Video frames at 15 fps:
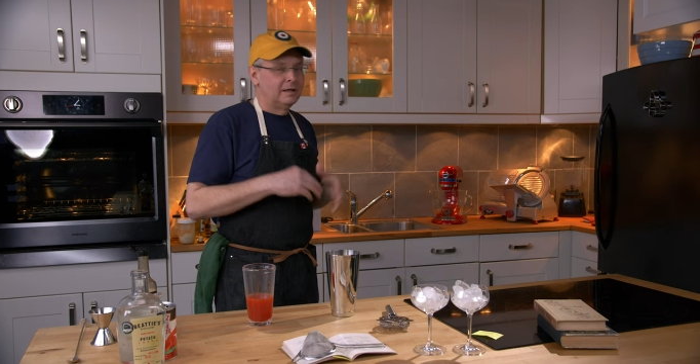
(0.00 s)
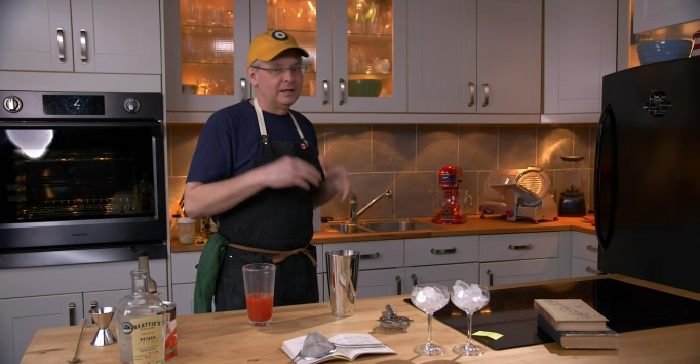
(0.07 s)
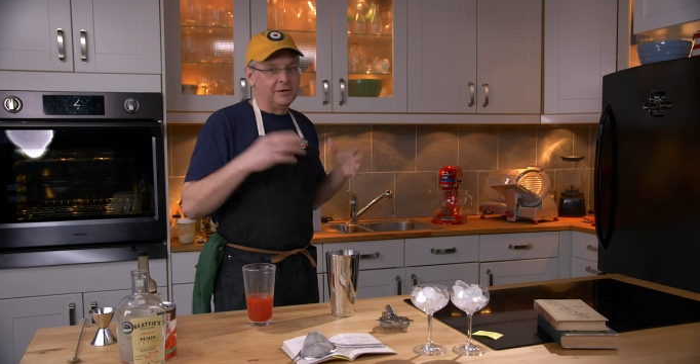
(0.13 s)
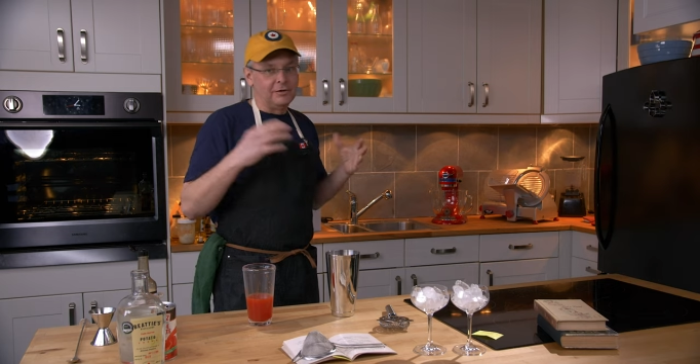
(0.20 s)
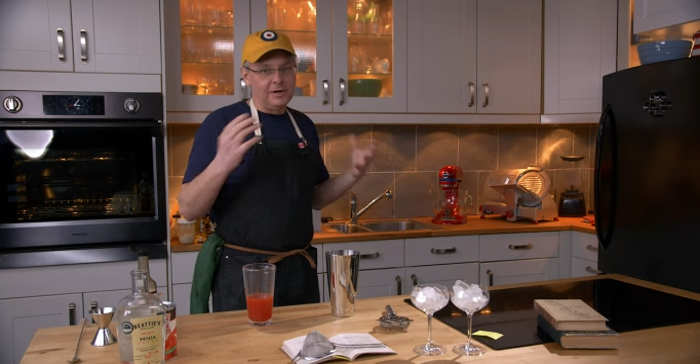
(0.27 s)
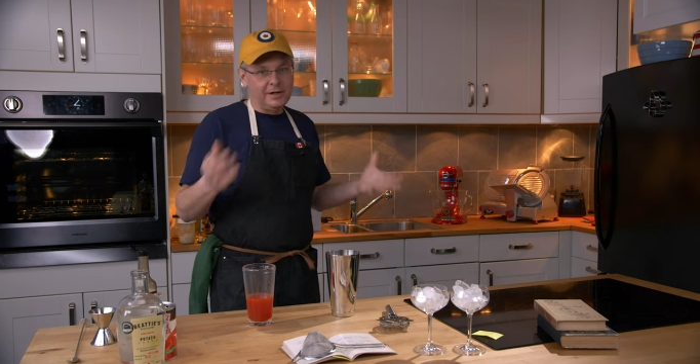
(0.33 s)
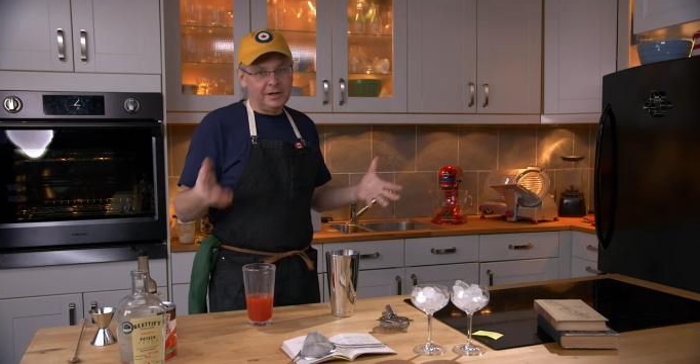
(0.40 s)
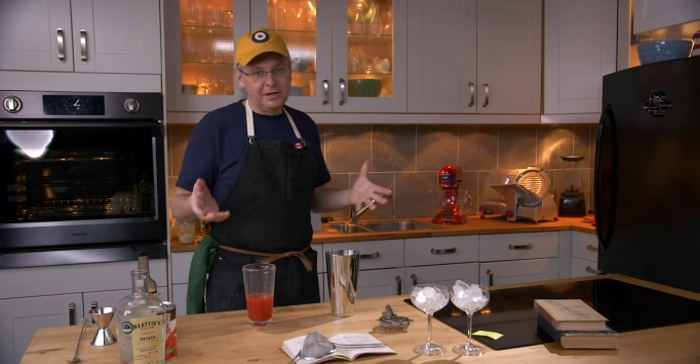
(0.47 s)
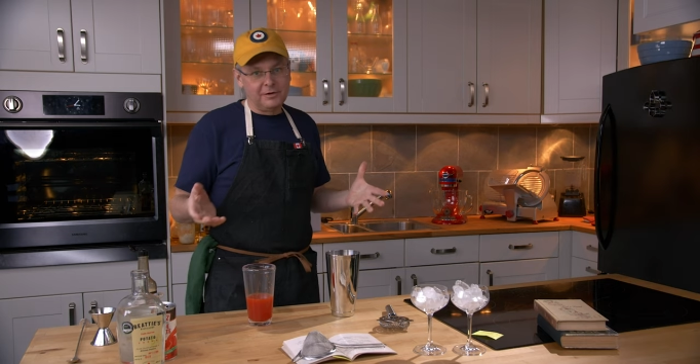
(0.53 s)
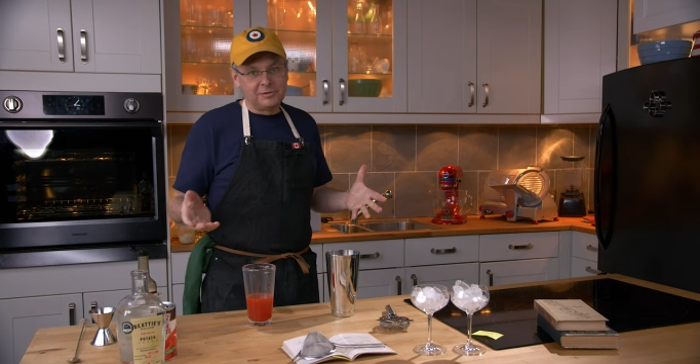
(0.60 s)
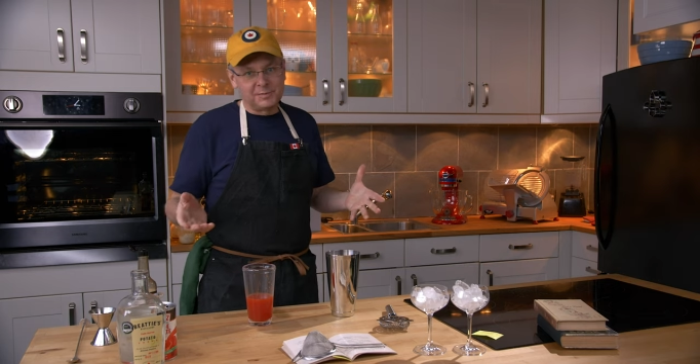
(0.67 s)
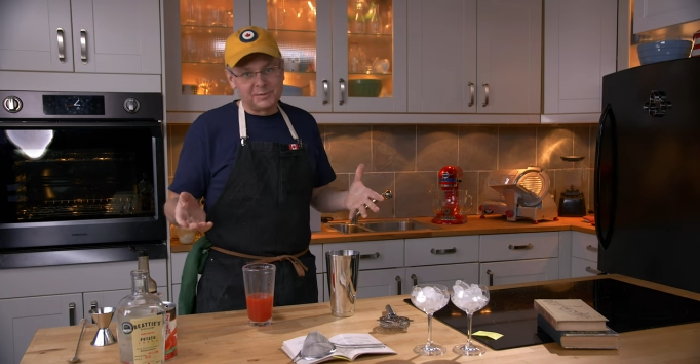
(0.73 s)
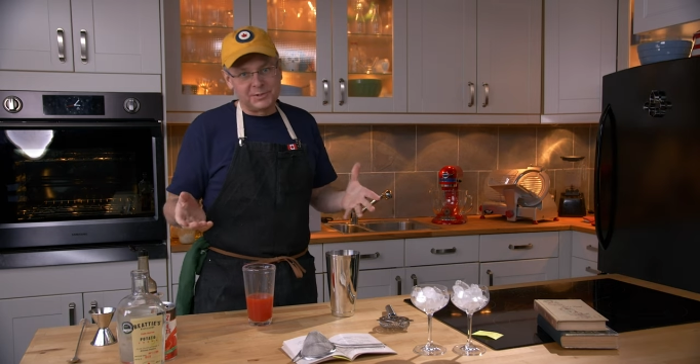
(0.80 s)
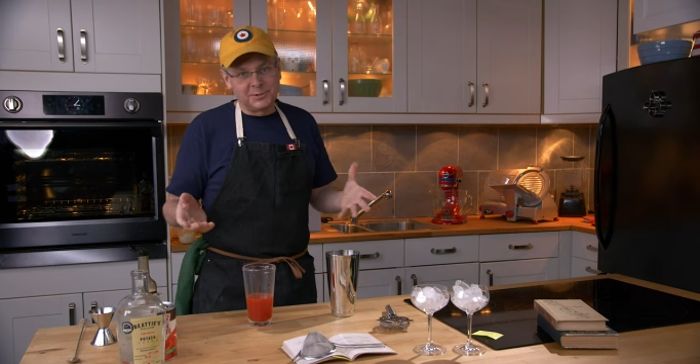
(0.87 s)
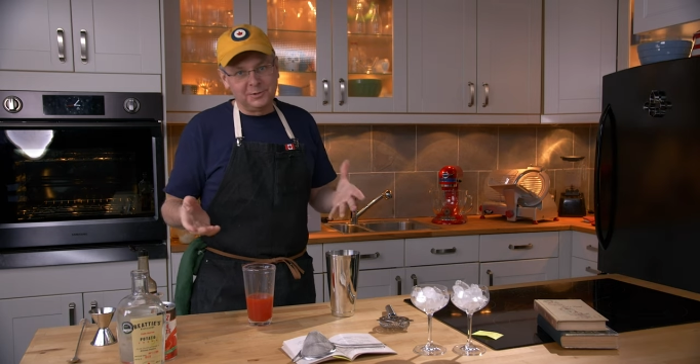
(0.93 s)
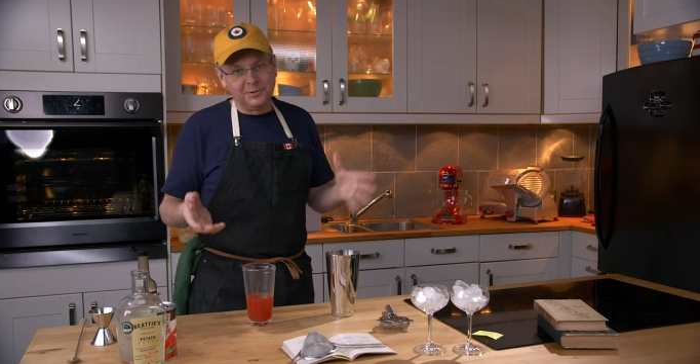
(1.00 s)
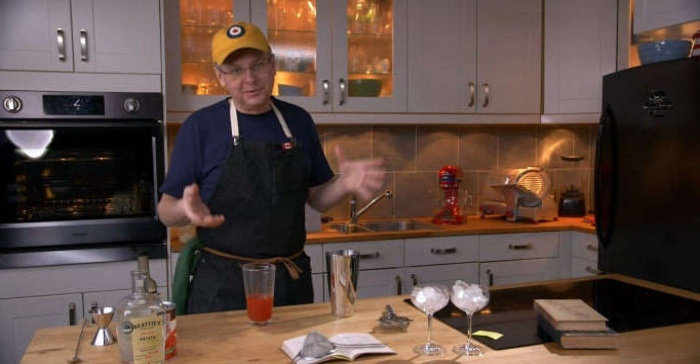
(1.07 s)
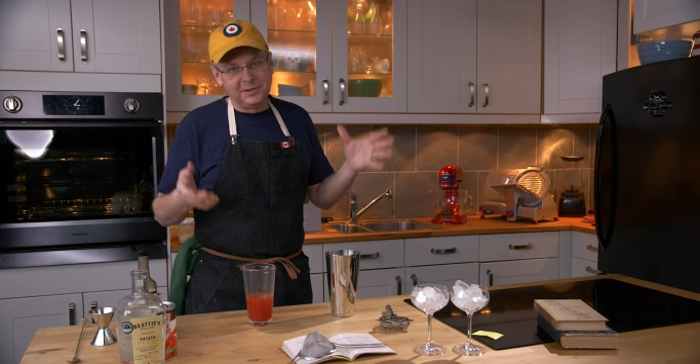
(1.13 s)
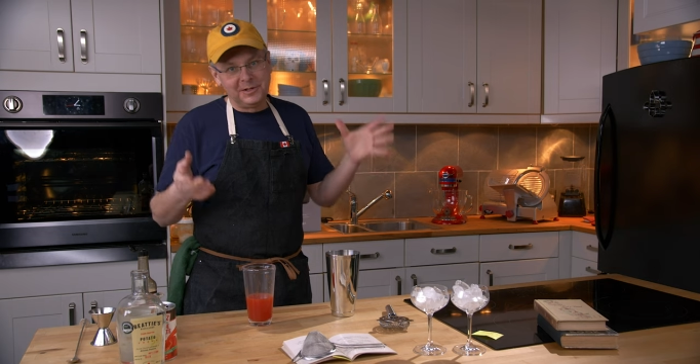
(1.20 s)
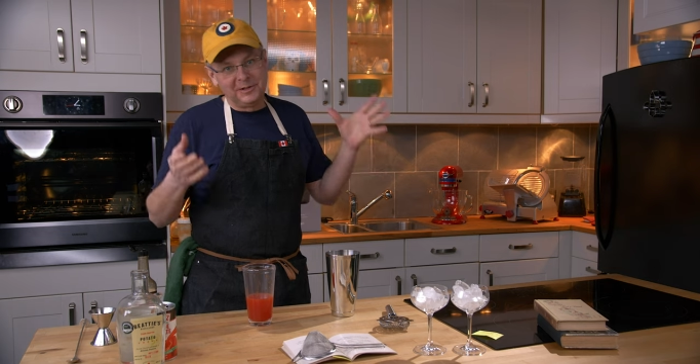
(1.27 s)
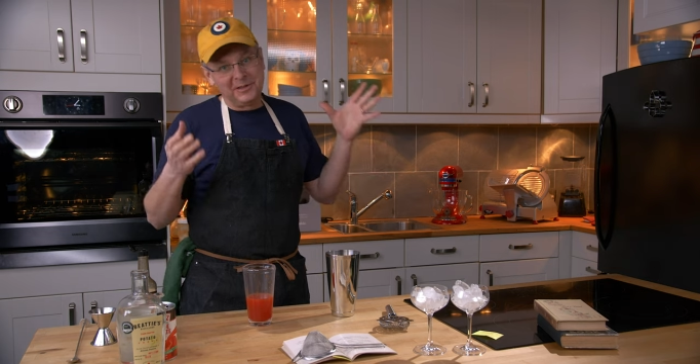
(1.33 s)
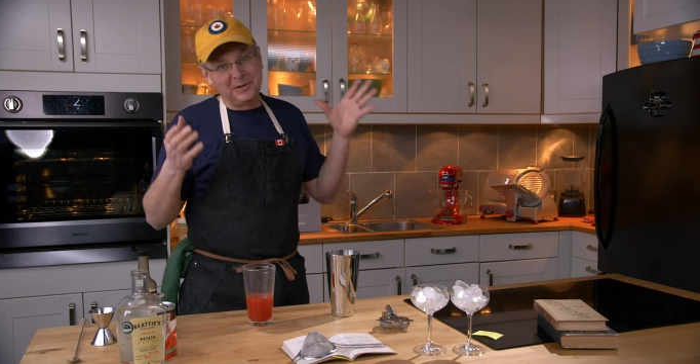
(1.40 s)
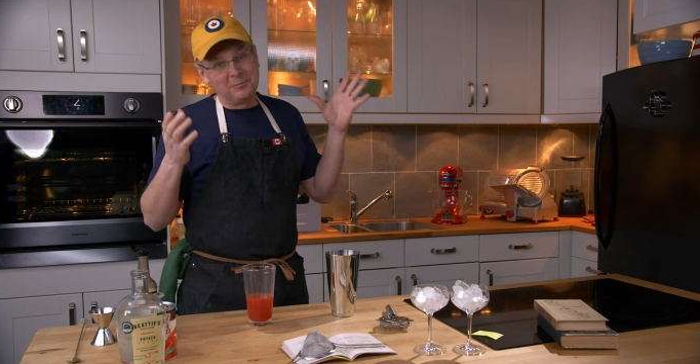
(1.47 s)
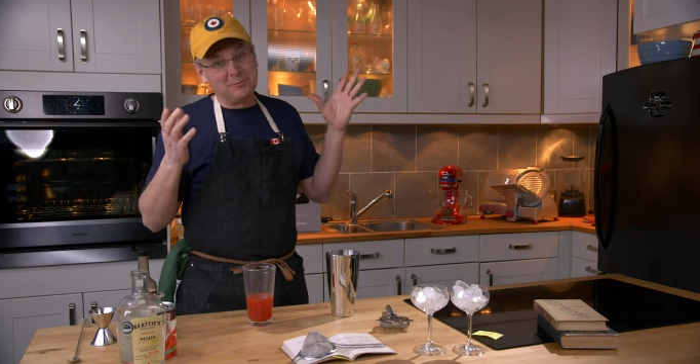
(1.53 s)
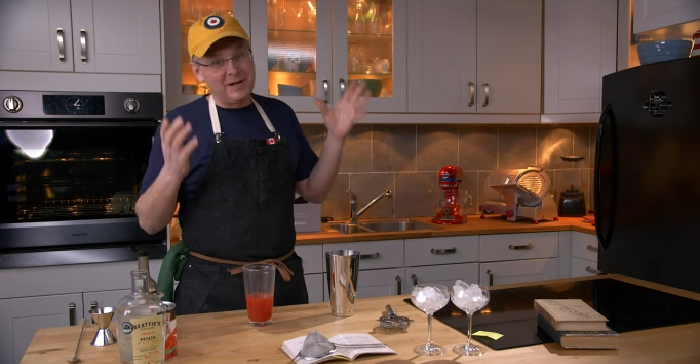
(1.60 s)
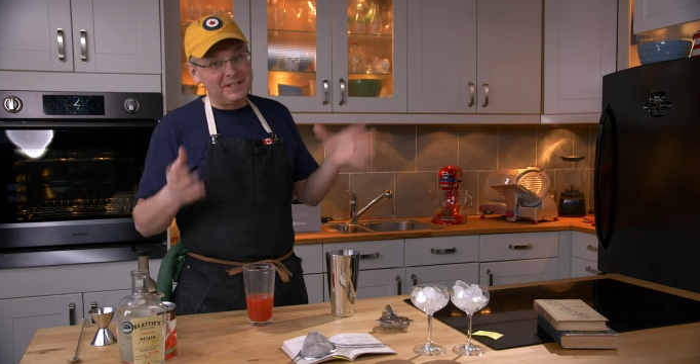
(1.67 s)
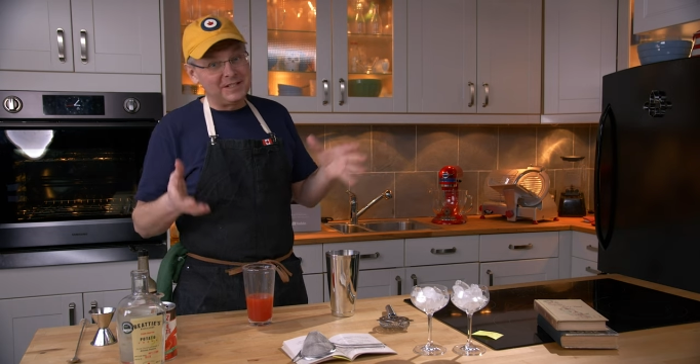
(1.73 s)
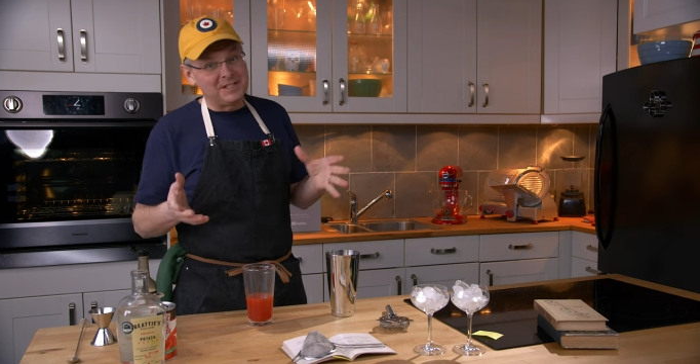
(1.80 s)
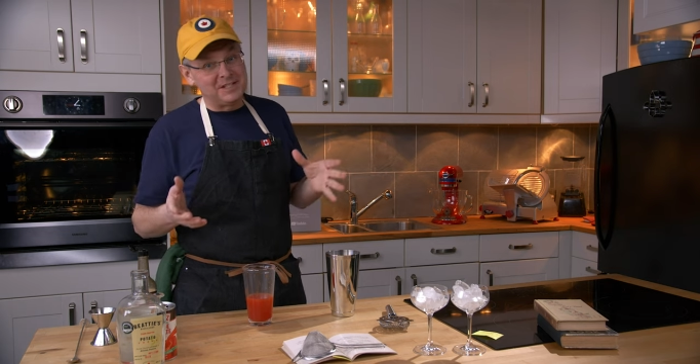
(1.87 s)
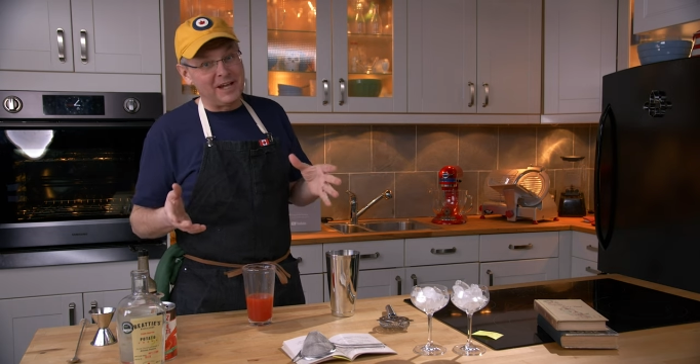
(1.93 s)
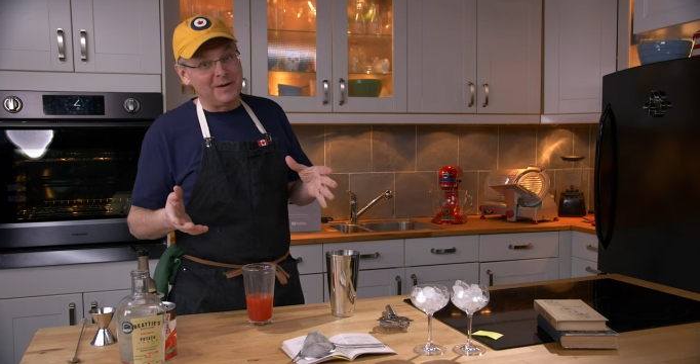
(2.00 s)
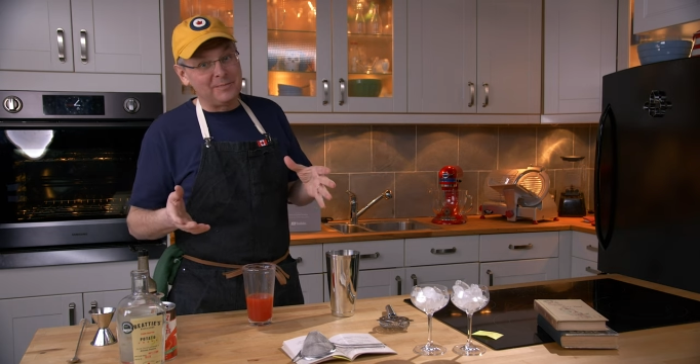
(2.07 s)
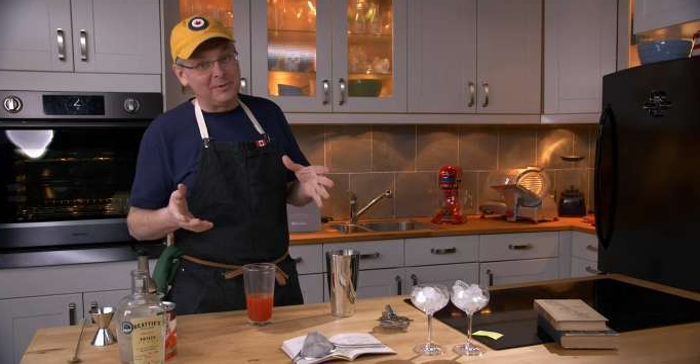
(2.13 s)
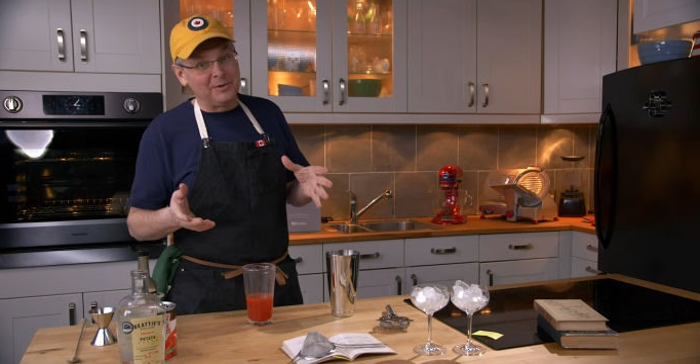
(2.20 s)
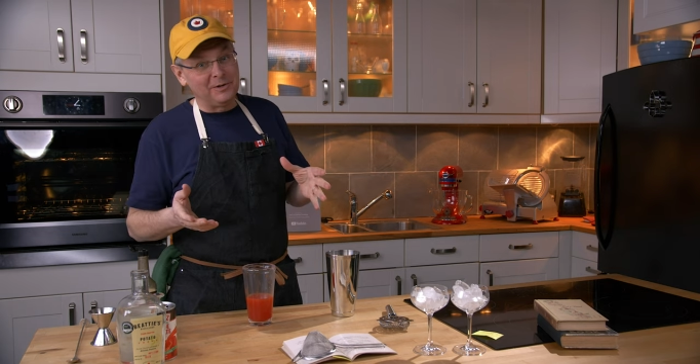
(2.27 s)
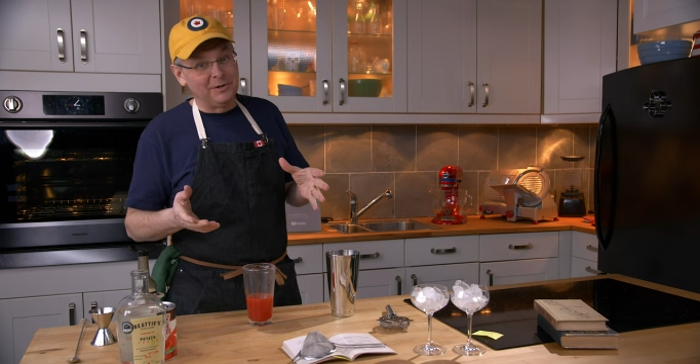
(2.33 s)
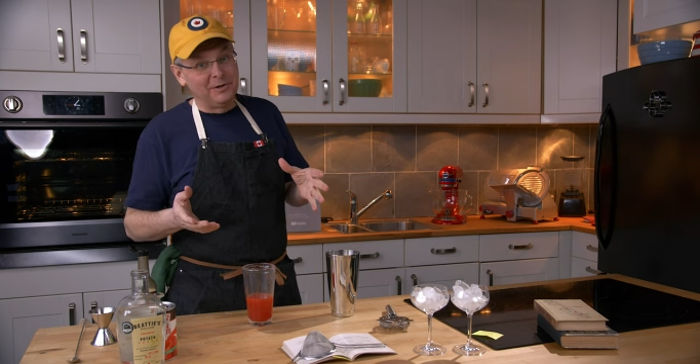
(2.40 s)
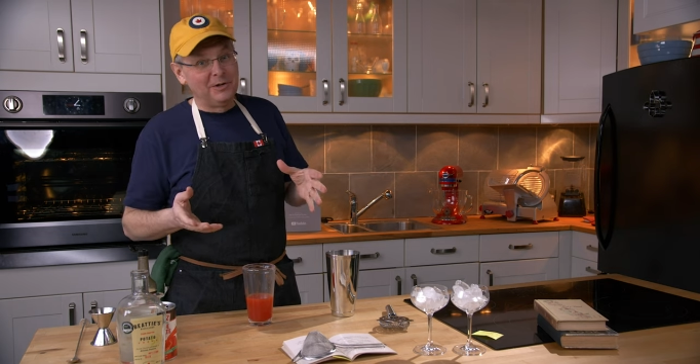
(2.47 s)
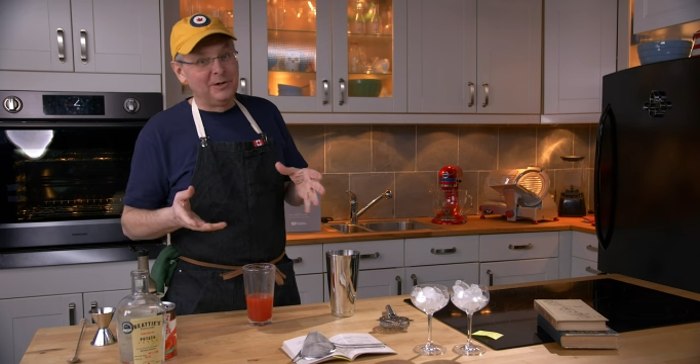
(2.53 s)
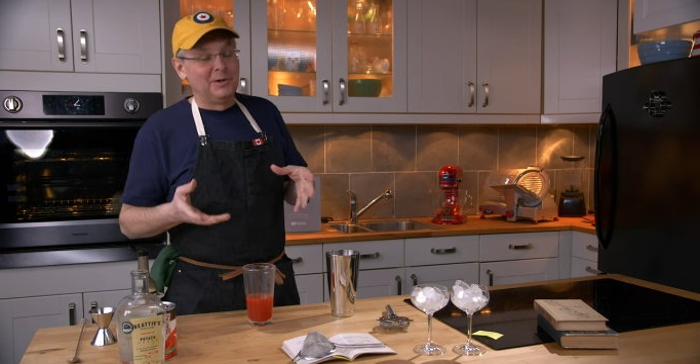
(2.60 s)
Now, I had always been told that a Red Snapper